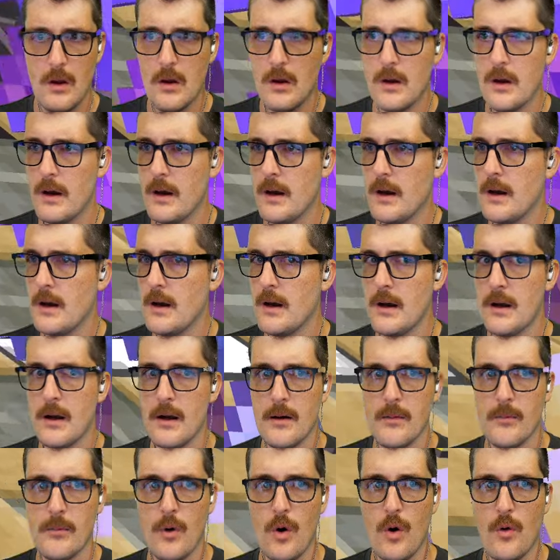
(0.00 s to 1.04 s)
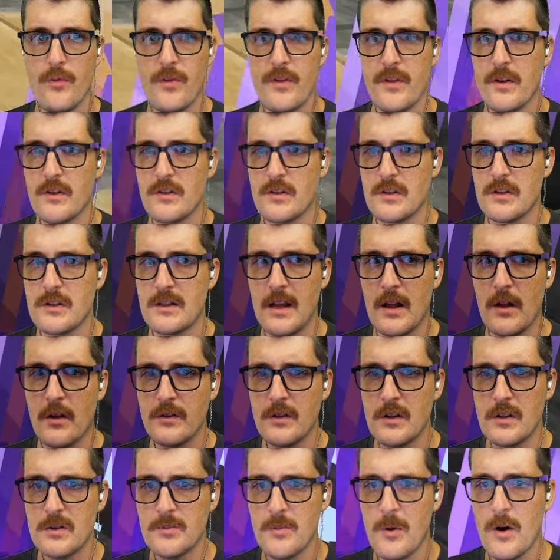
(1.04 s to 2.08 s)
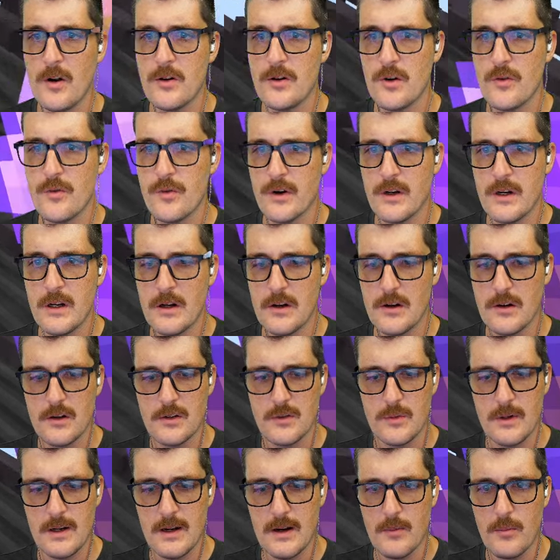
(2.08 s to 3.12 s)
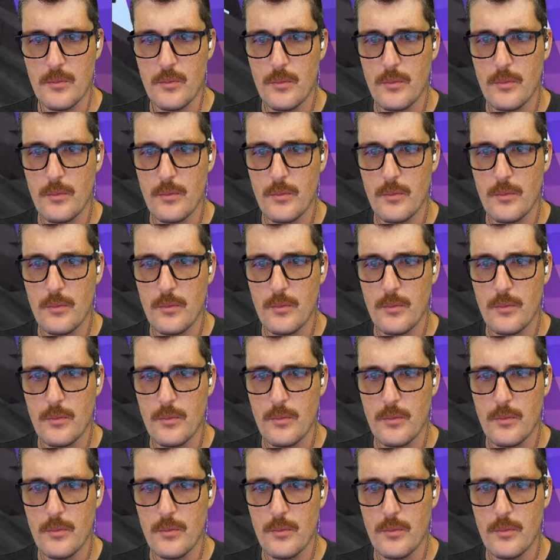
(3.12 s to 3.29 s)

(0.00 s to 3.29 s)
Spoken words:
Hopefully there's a skeleton spawned over in here, because we need